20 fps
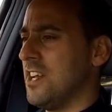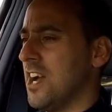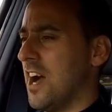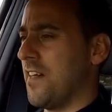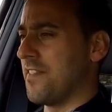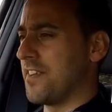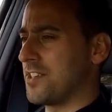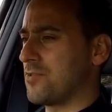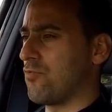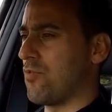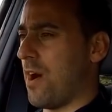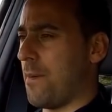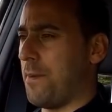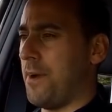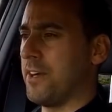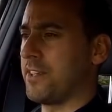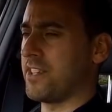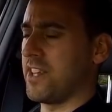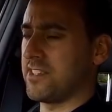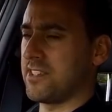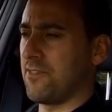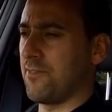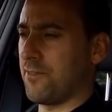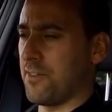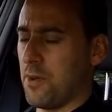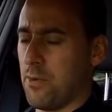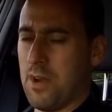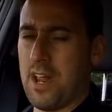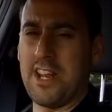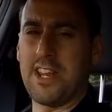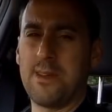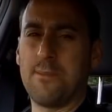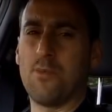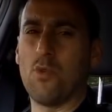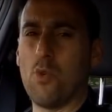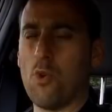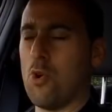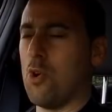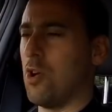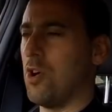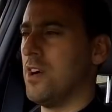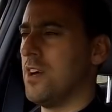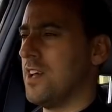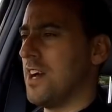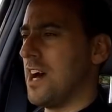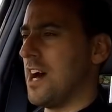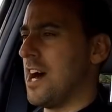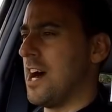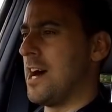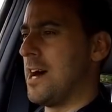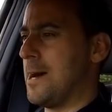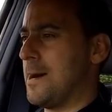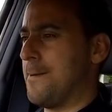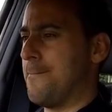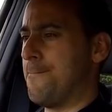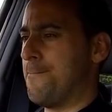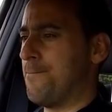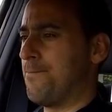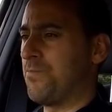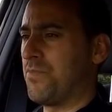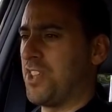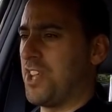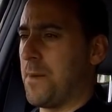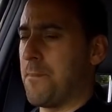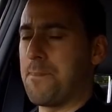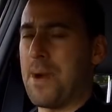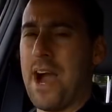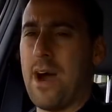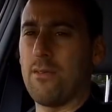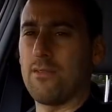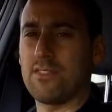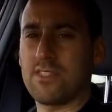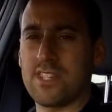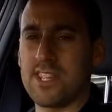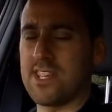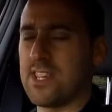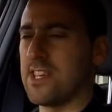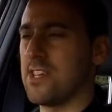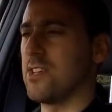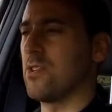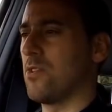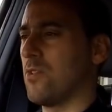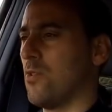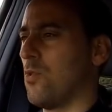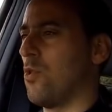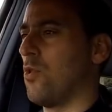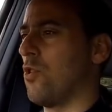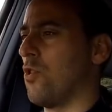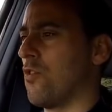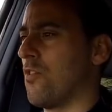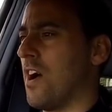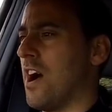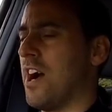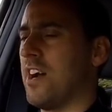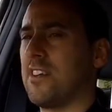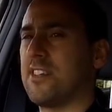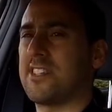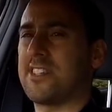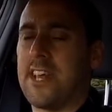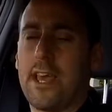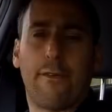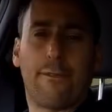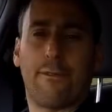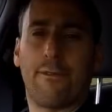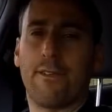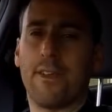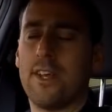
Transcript: and this rubber doesn't feel any more bouncy or stiff.